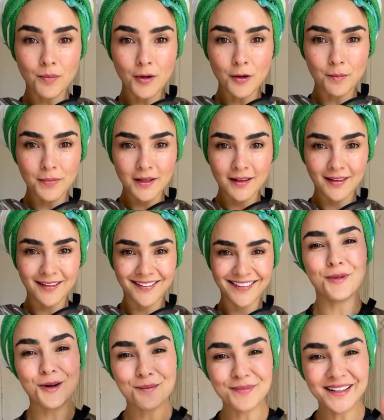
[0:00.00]
Plopping
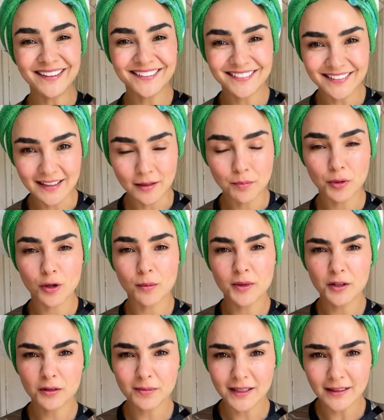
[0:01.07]
for at least 20
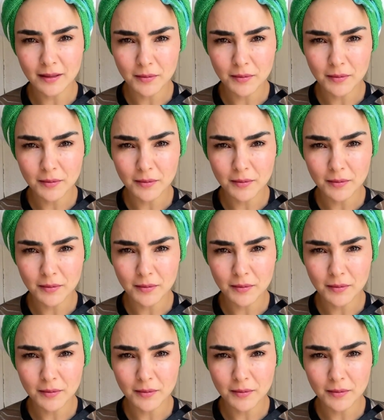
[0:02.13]
minutes.